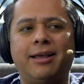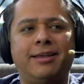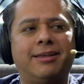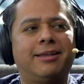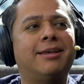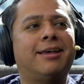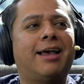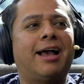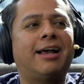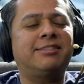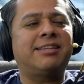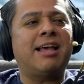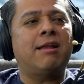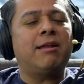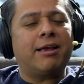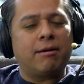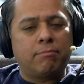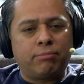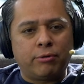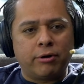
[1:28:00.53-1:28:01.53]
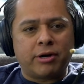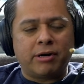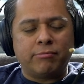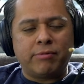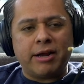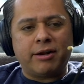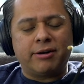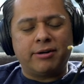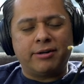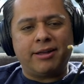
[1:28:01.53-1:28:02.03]
I I sound like a broken
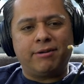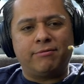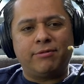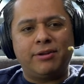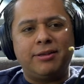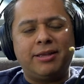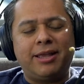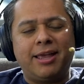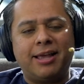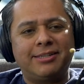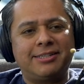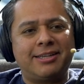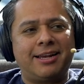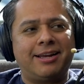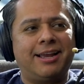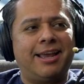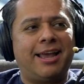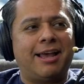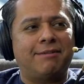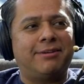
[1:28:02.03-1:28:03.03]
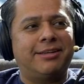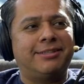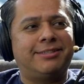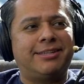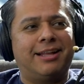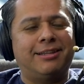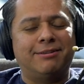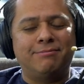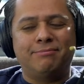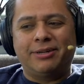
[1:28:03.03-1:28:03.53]
record every guest that I have. I
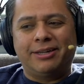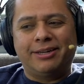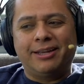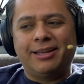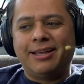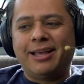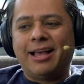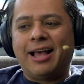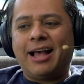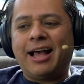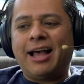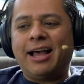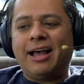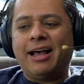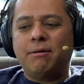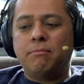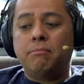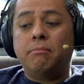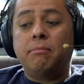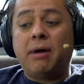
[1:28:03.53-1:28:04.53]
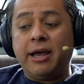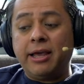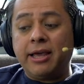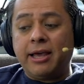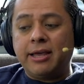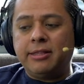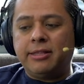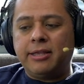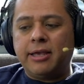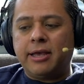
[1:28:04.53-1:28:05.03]
tell them, but uh, my
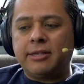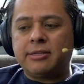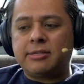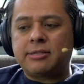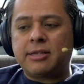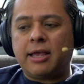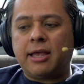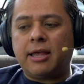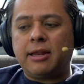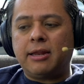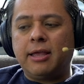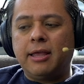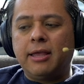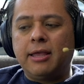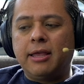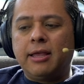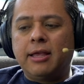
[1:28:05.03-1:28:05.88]
idea is that